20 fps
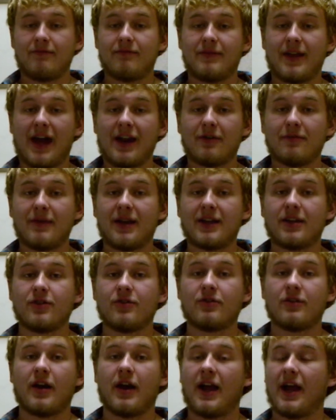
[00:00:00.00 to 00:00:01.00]
That'll make
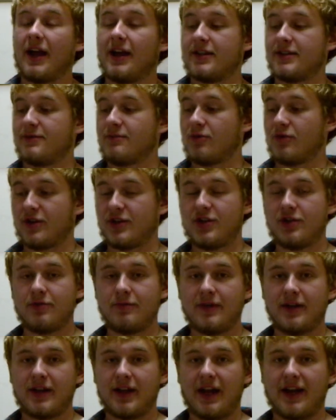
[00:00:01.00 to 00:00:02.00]
your hands more humid